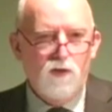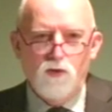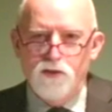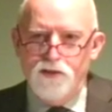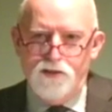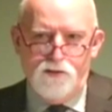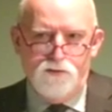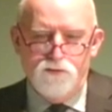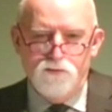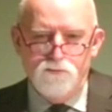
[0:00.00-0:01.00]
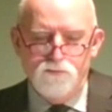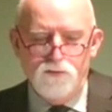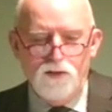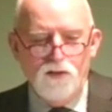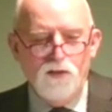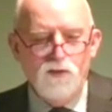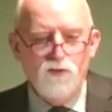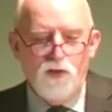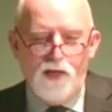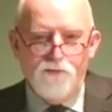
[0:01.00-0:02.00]
all it is.
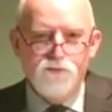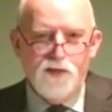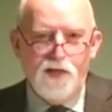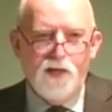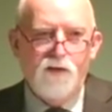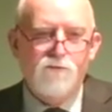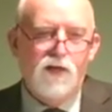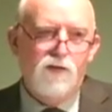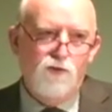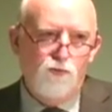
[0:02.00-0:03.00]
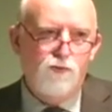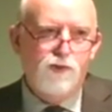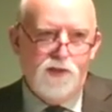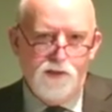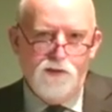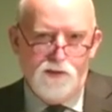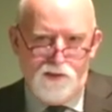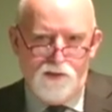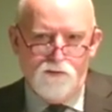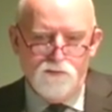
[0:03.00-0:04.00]
You have to have a new checking
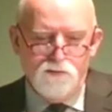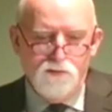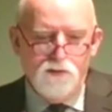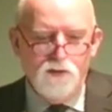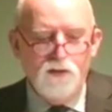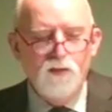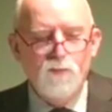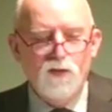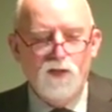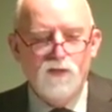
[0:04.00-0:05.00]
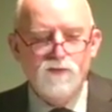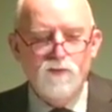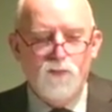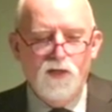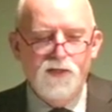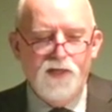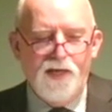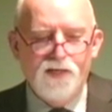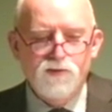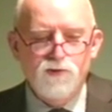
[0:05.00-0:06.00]
account because the money
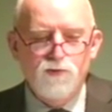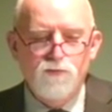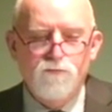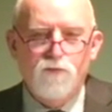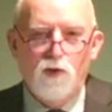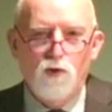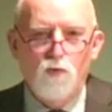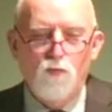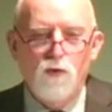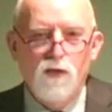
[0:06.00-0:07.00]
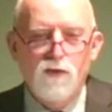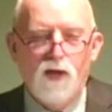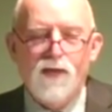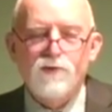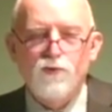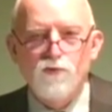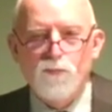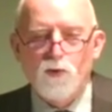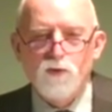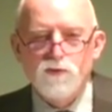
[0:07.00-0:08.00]
has to flow not to
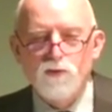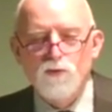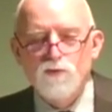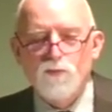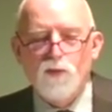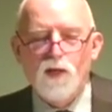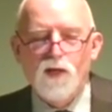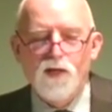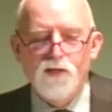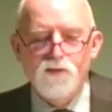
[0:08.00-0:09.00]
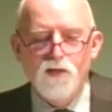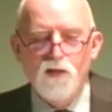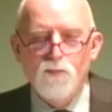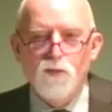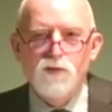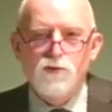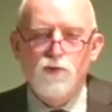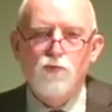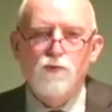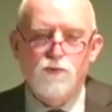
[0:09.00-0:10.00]
the person who's applying, but
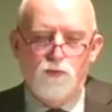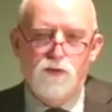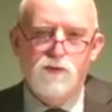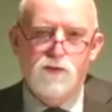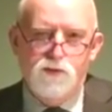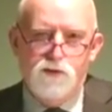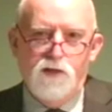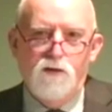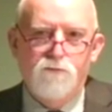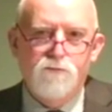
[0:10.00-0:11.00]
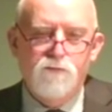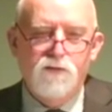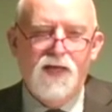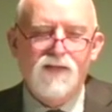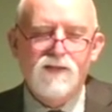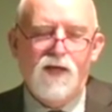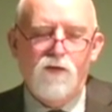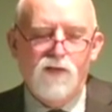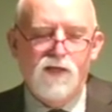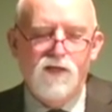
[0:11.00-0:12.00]
to the trust itself. That's
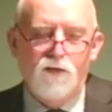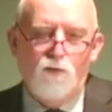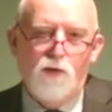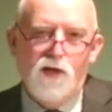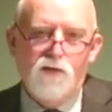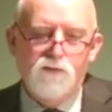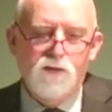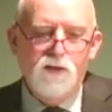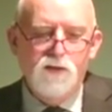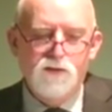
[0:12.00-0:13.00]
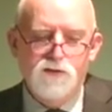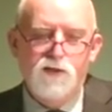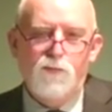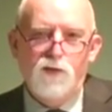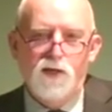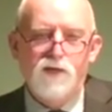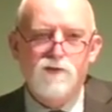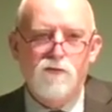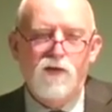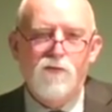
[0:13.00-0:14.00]
how they get around the
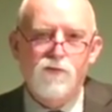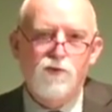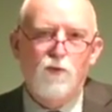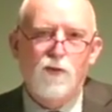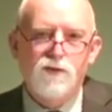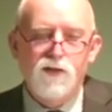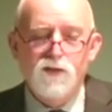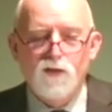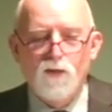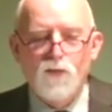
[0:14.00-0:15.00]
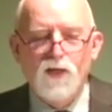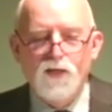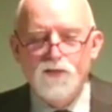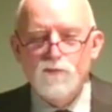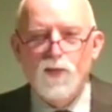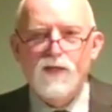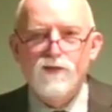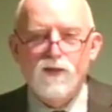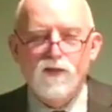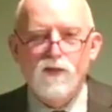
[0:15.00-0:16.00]
stipulation of having too much income, is
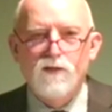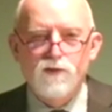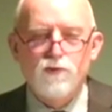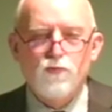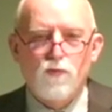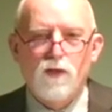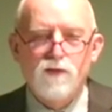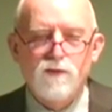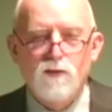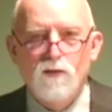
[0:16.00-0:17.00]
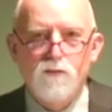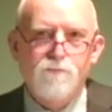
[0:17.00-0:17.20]
basically this trust